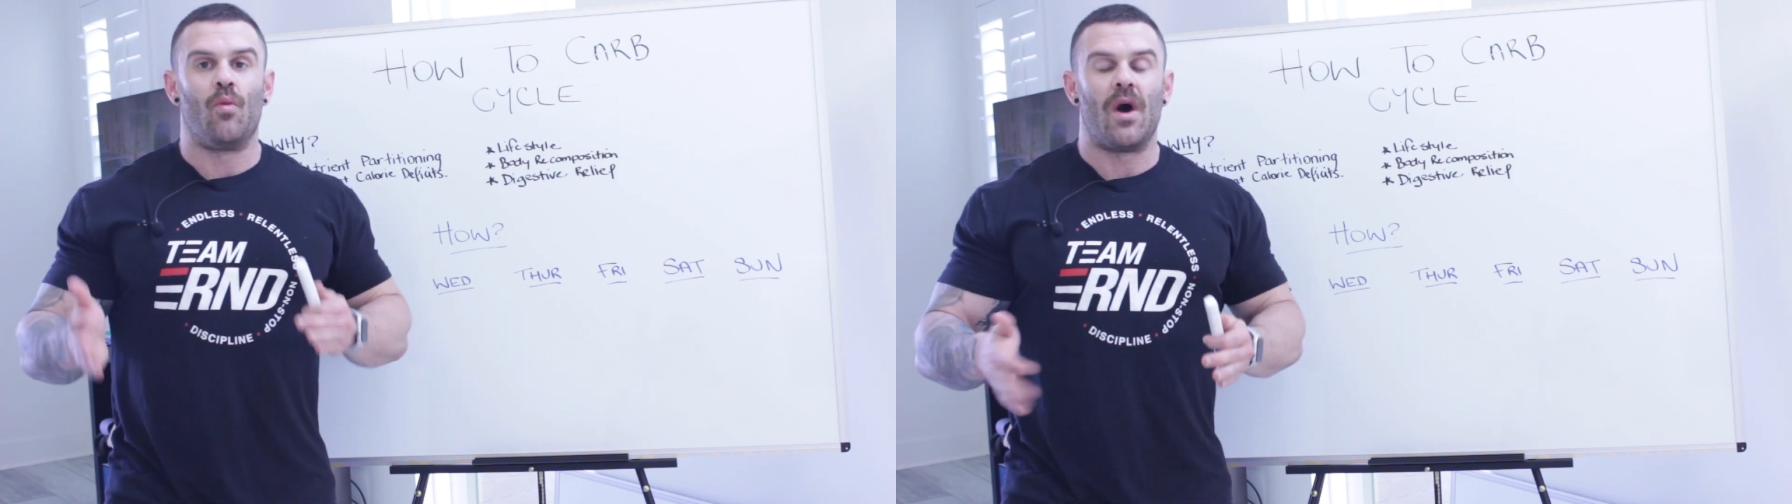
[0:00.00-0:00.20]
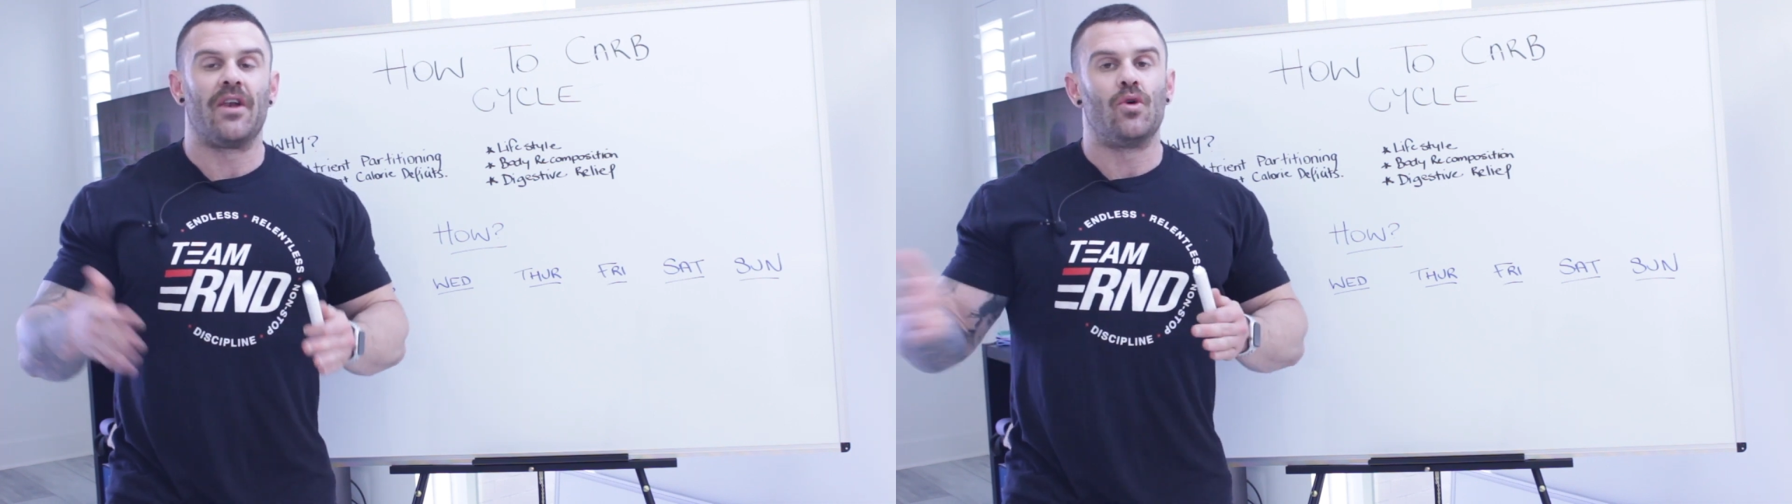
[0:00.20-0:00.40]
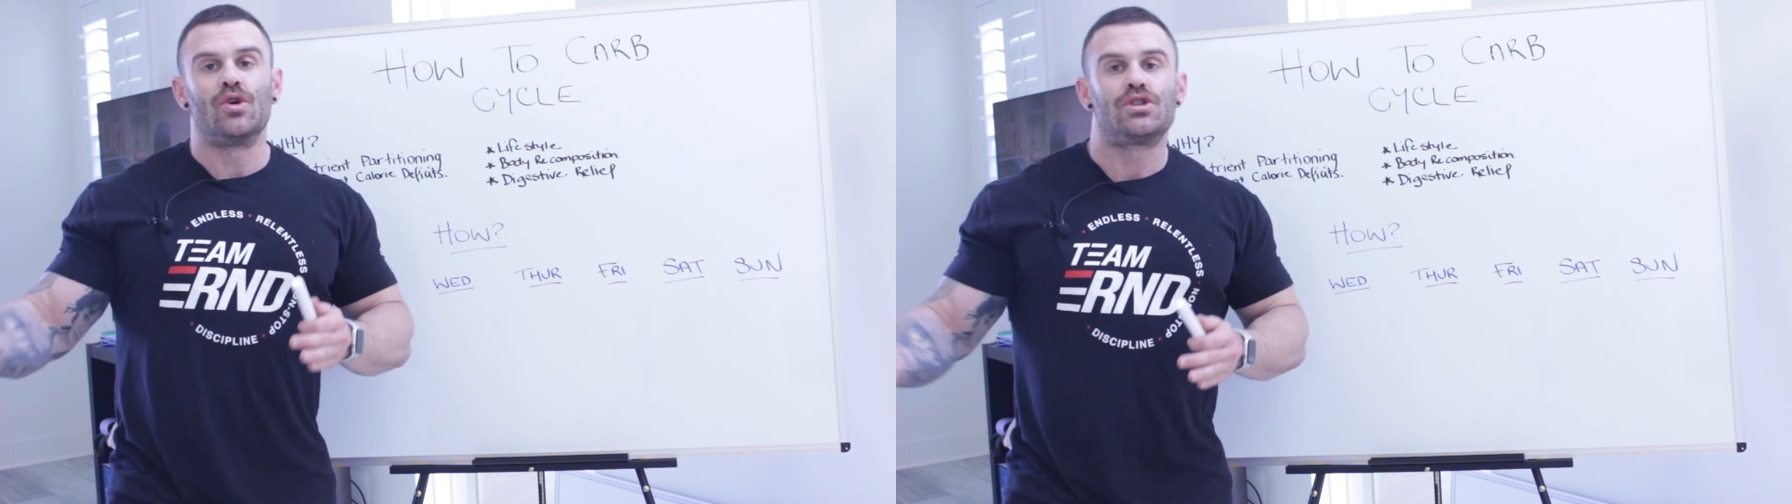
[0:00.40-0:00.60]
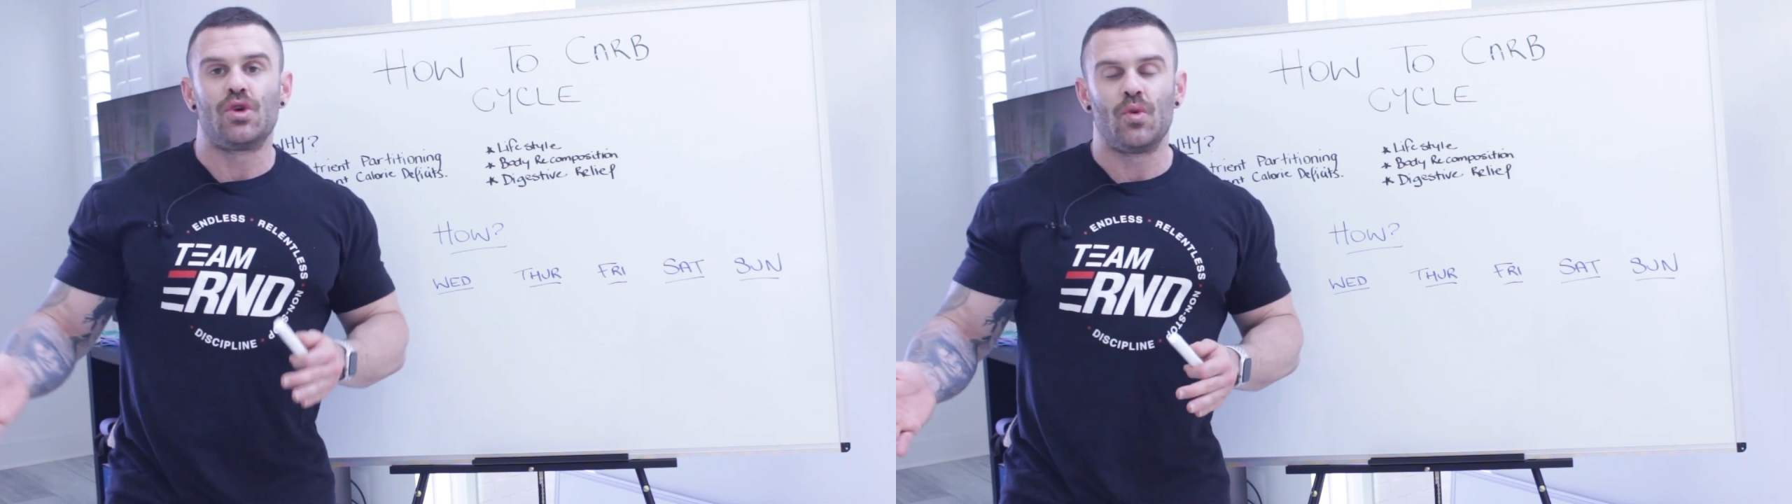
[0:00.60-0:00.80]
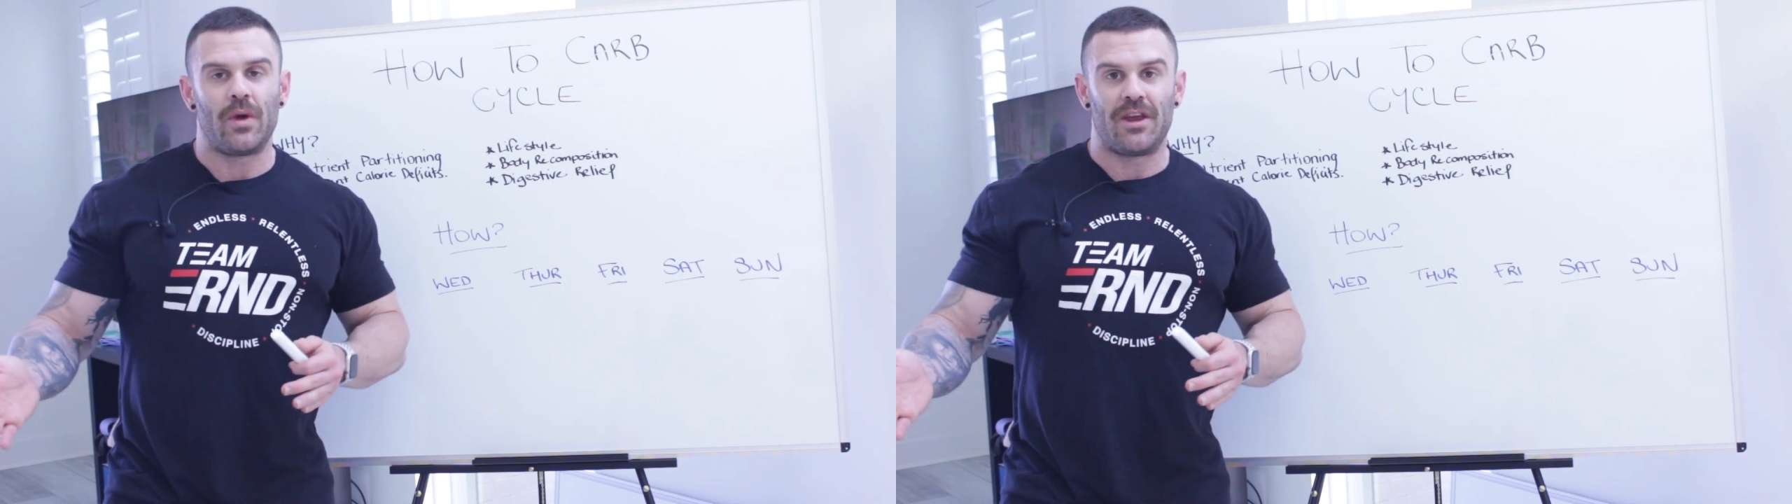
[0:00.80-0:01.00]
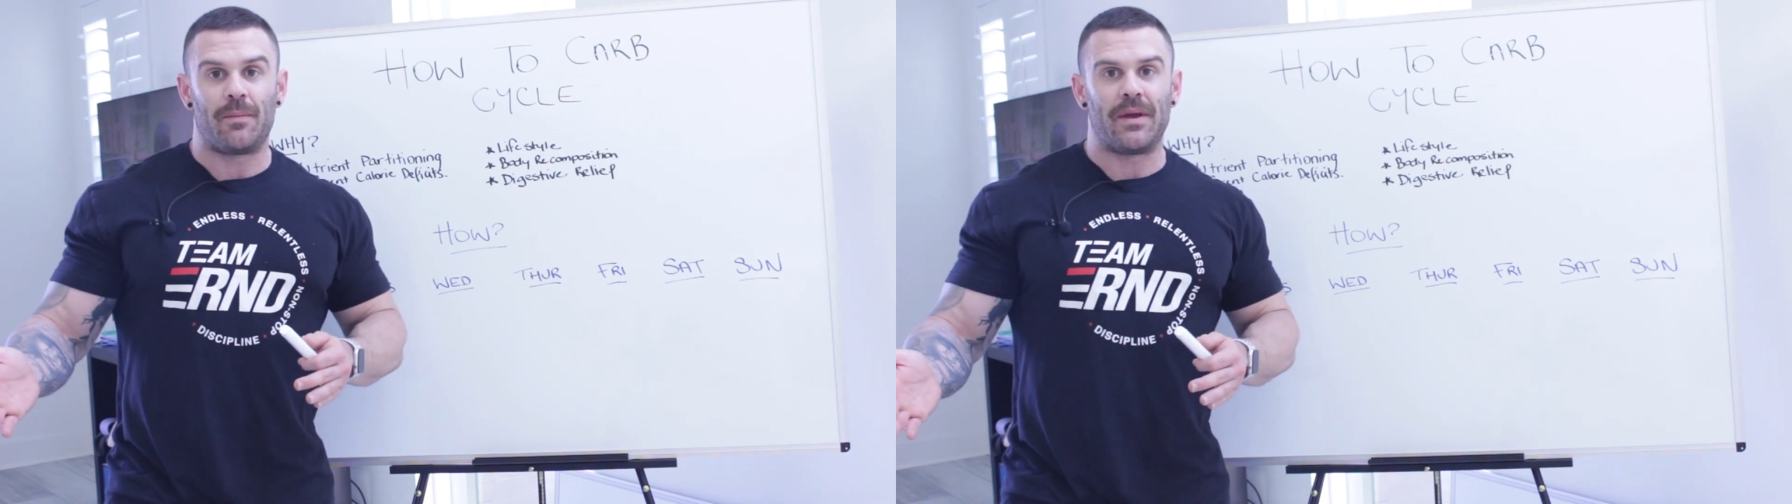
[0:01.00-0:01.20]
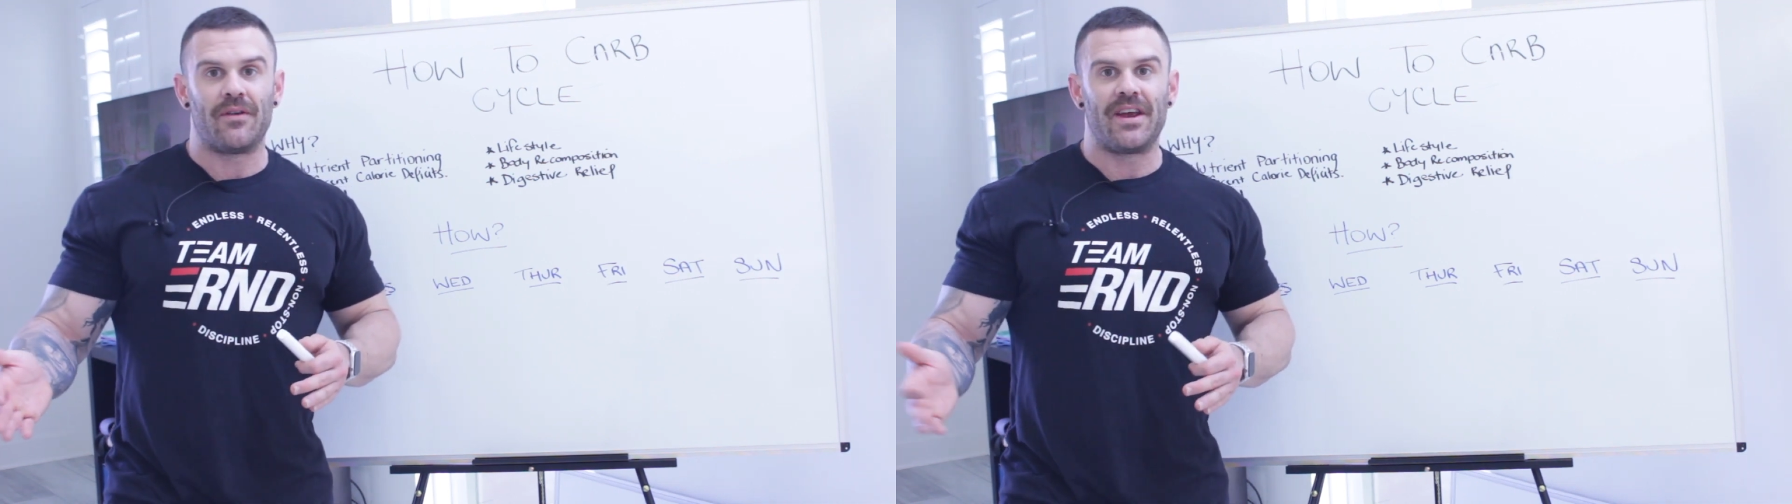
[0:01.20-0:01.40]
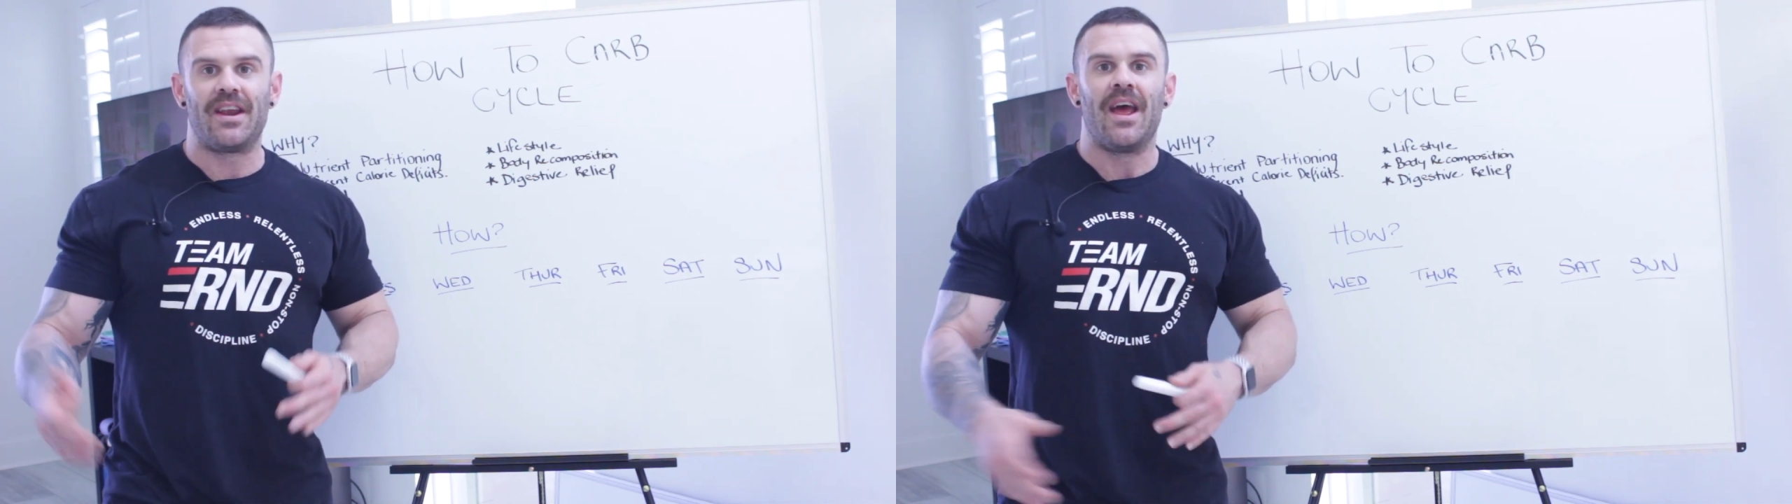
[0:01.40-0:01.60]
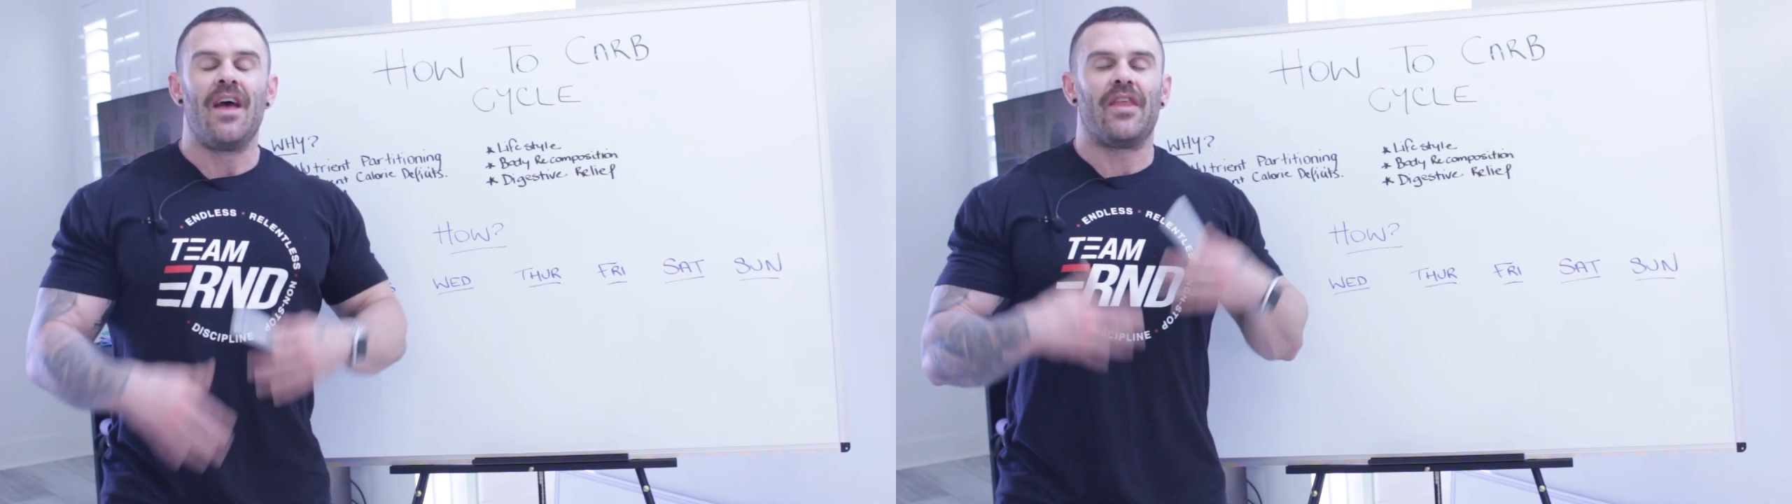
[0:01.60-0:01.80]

1 or 2 week period,